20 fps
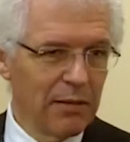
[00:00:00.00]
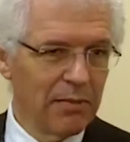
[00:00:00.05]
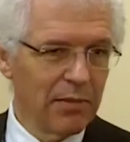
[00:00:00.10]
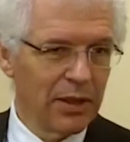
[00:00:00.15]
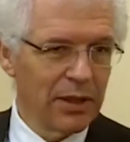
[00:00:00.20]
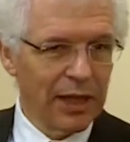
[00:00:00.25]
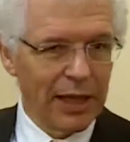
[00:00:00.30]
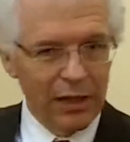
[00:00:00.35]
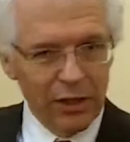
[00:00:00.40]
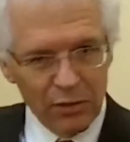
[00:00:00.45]

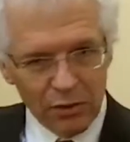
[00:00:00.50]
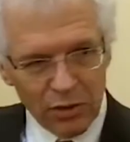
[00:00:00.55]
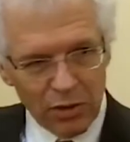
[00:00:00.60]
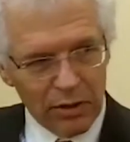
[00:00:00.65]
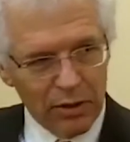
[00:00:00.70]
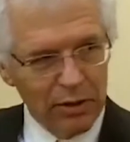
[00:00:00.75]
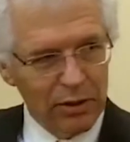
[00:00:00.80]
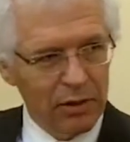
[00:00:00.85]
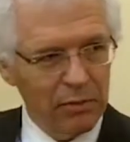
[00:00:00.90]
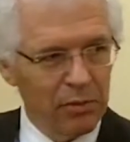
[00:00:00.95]
But then you
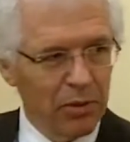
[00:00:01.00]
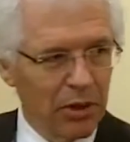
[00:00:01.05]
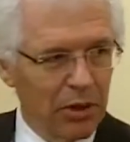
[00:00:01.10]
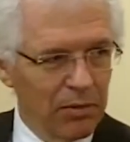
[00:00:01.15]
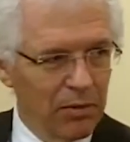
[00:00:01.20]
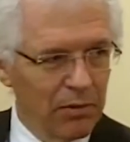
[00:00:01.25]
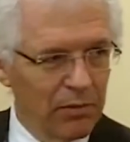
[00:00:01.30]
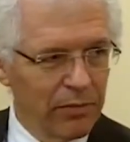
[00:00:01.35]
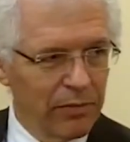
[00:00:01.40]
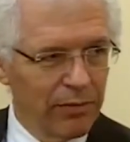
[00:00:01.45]
look at the
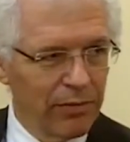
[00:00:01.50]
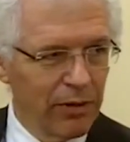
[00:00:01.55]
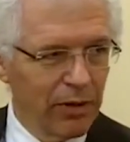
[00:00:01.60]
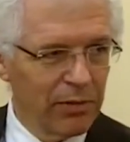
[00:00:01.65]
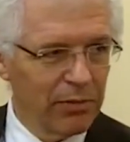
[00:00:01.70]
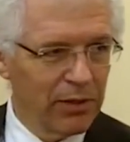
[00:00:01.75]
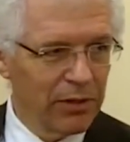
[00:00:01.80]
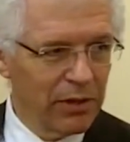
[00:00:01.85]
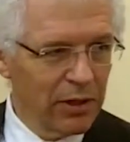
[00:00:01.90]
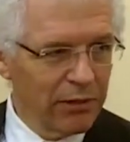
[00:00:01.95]
problem
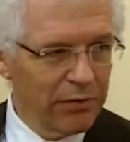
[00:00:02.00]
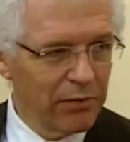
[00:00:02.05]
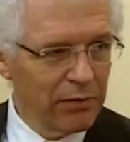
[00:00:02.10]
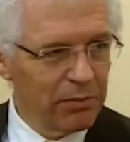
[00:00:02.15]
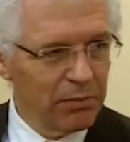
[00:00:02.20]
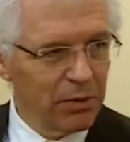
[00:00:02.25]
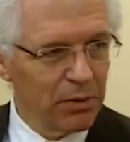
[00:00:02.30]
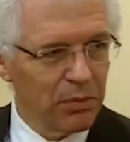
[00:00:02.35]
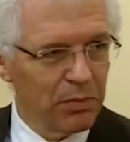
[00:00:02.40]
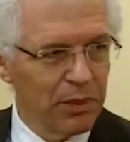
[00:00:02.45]
from a
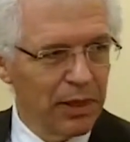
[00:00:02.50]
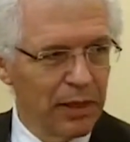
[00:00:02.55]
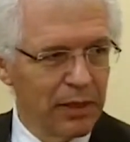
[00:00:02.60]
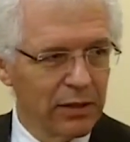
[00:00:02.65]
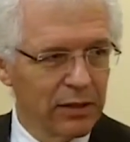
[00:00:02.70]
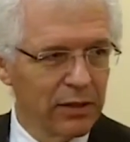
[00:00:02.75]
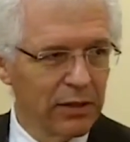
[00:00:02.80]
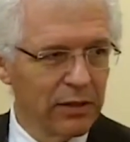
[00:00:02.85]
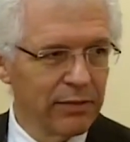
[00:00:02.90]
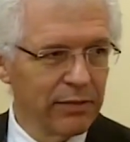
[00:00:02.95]
different
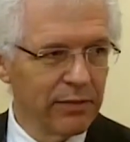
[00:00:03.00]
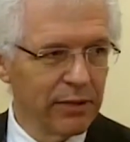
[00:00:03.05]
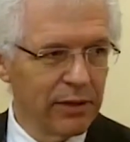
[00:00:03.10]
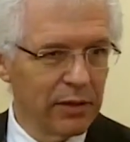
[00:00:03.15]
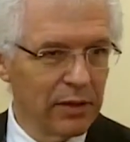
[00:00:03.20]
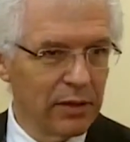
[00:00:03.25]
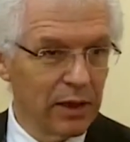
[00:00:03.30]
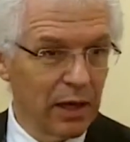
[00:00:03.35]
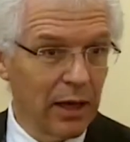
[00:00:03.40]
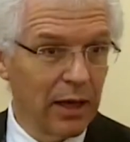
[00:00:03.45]
perspective,
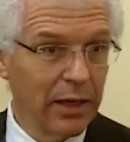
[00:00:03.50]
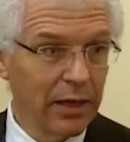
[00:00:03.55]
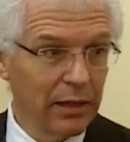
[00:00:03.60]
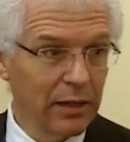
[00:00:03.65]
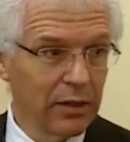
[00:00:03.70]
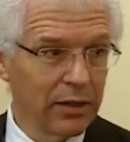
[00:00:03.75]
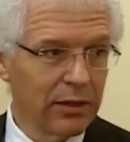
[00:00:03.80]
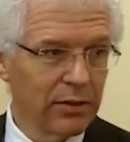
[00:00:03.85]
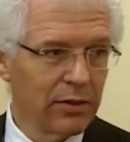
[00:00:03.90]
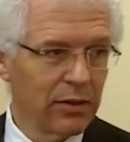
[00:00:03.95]
and I
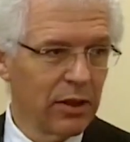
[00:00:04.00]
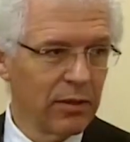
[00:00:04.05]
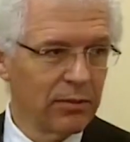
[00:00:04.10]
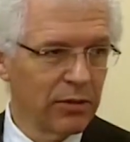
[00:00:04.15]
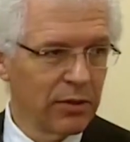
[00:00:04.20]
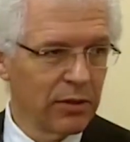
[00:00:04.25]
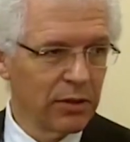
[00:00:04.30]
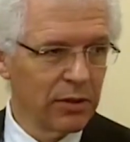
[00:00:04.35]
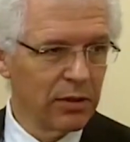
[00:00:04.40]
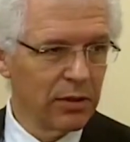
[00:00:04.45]
at least come
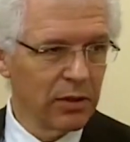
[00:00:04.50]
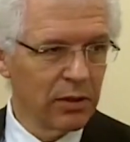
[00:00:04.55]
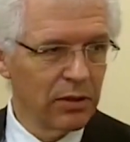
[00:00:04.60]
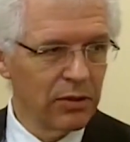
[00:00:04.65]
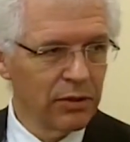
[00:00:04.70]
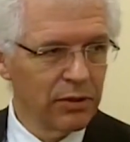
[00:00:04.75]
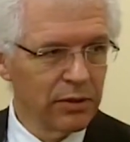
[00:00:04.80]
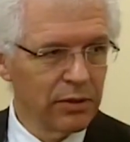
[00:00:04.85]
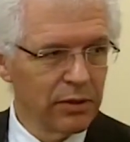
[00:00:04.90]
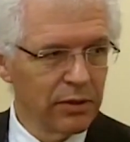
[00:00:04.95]
to the
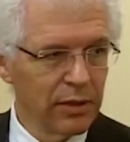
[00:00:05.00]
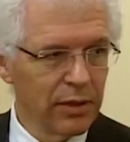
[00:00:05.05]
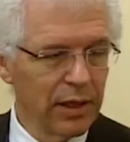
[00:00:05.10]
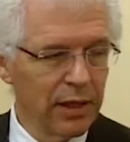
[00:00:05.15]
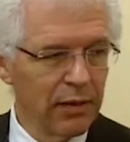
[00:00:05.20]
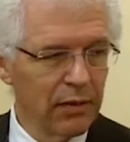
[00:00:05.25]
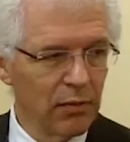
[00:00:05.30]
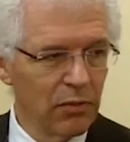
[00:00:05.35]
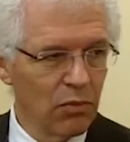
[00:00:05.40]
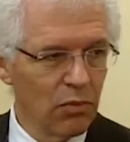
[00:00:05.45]
conclusion
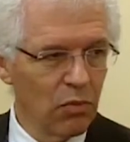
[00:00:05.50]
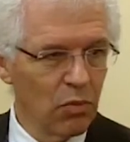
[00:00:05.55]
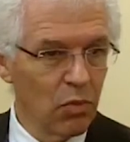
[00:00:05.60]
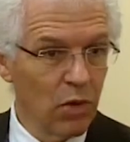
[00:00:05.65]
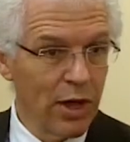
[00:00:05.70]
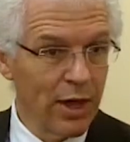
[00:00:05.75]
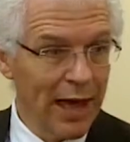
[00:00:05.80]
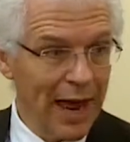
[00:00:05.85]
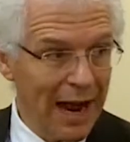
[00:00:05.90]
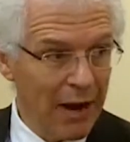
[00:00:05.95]
that
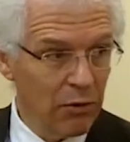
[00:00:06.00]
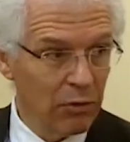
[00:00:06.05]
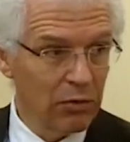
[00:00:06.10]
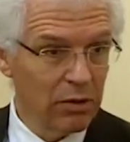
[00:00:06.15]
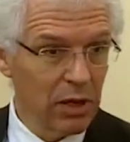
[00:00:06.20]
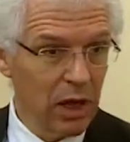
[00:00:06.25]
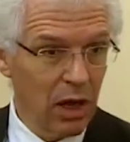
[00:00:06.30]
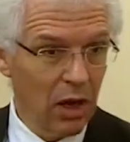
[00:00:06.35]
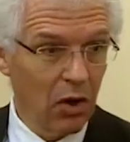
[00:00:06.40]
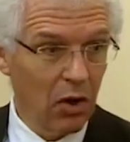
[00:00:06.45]

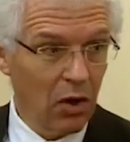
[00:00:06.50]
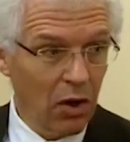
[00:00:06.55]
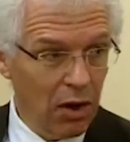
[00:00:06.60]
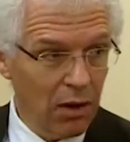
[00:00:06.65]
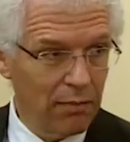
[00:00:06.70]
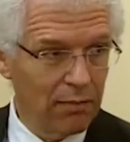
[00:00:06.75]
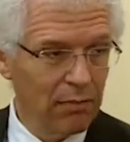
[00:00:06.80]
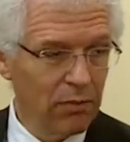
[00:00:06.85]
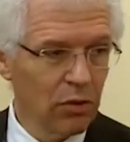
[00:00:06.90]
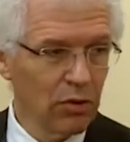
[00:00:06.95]
without a
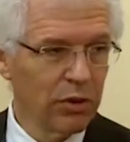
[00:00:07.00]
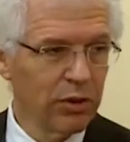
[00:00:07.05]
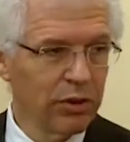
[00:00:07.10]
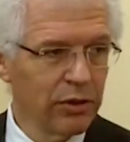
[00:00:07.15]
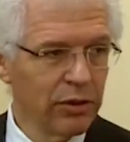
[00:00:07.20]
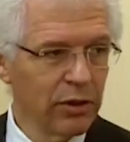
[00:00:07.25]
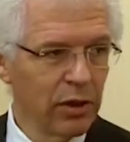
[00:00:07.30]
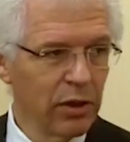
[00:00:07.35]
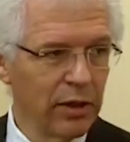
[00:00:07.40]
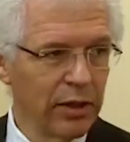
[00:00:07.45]
lot more
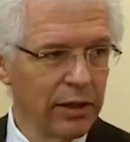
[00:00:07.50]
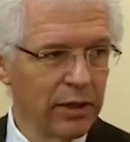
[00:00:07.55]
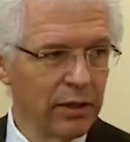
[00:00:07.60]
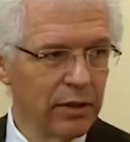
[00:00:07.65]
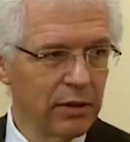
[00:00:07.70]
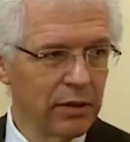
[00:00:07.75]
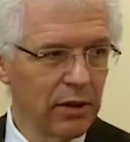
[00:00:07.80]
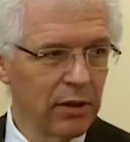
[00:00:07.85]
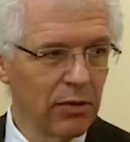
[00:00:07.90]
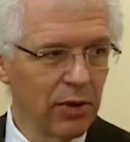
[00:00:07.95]

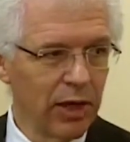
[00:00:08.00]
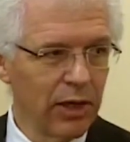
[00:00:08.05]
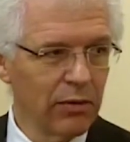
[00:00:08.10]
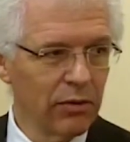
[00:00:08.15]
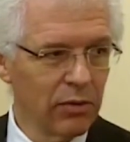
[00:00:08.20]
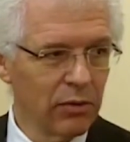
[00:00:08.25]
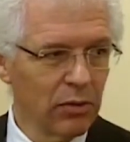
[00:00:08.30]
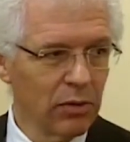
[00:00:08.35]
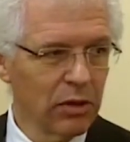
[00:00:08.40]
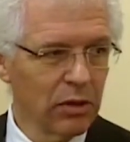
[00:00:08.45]
nuclear
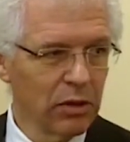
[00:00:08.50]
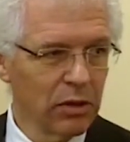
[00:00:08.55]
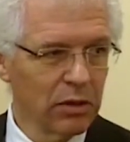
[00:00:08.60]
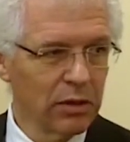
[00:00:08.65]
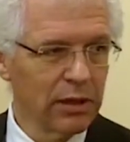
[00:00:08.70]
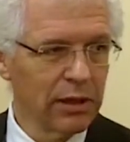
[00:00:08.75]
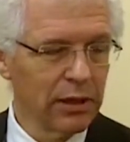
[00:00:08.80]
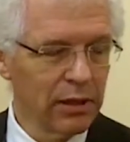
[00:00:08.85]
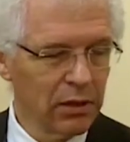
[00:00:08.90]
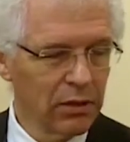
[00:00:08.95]
around the
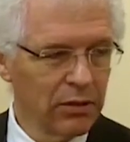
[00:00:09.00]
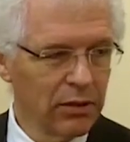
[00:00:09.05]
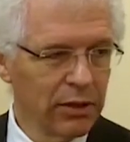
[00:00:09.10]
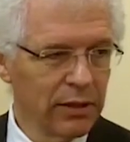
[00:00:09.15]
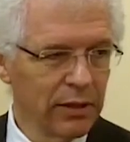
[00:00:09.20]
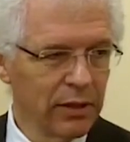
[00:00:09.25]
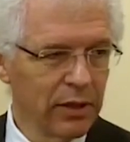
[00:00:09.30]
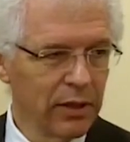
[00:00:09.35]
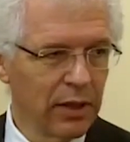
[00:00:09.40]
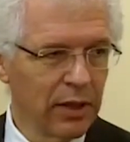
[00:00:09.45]
world,
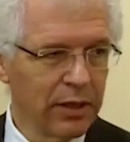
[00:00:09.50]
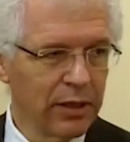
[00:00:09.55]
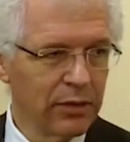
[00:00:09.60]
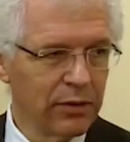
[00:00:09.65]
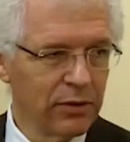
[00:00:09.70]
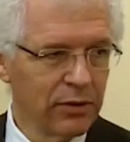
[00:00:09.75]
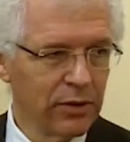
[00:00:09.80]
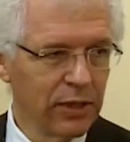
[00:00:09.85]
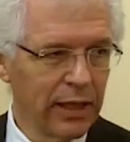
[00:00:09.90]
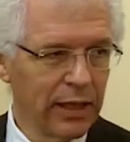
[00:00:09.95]
including the
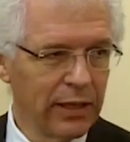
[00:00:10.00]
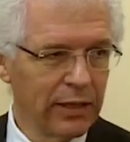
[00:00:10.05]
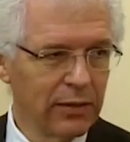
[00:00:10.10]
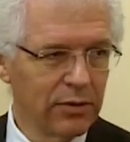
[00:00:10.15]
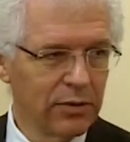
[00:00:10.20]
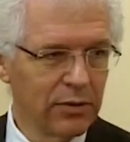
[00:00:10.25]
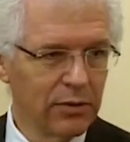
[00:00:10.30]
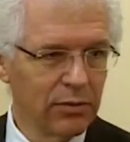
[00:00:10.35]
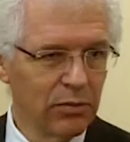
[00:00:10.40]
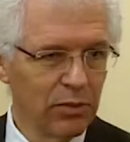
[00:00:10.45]
United
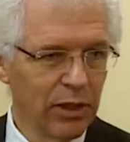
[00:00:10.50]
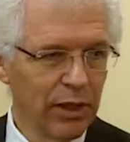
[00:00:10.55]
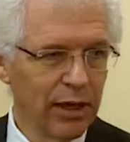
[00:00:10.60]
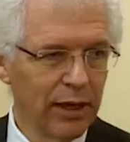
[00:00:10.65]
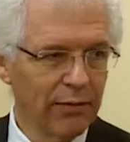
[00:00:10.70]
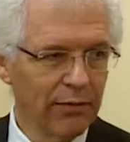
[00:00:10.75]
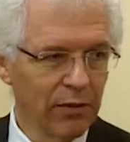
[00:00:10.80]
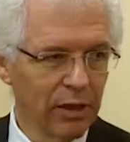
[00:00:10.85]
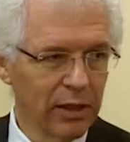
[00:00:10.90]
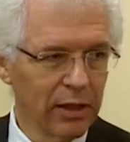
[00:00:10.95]
States, we
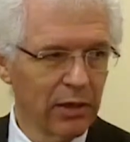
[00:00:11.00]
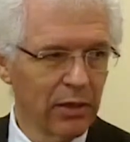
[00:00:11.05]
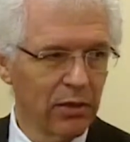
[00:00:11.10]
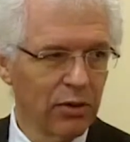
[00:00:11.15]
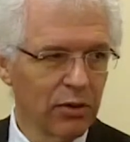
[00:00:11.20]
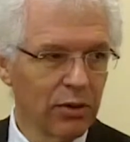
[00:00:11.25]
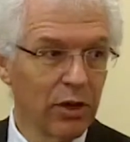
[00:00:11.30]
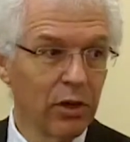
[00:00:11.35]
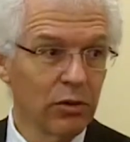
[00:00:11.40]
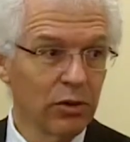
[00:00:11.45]
have little
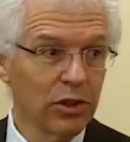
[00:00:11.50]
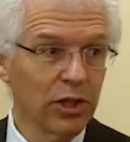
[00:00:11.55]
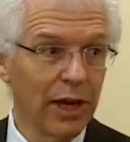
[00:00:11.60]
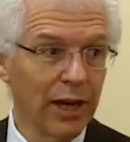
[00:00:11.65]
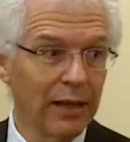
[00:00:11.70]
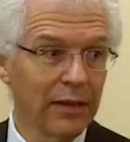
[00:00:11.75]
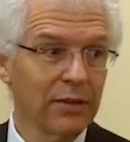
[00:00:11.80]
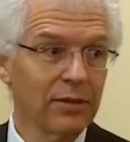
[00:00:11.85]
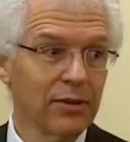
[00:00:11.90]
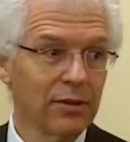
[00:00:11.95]
or no
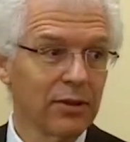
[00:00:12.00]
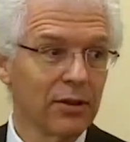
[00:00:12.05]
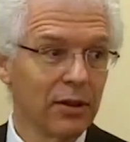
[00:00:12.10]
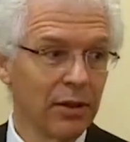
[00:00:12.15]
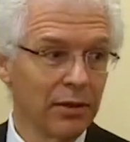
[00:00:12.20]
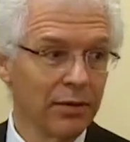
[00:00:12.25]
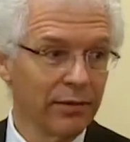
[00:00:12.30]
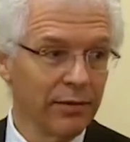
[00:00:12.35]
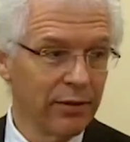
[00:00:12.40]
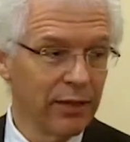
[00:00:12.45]
chance
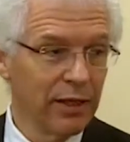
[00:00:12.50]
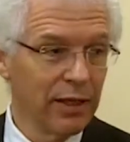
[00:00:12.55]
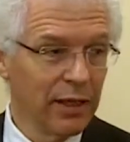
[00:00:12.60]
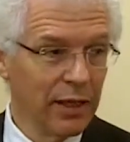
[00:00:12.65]
of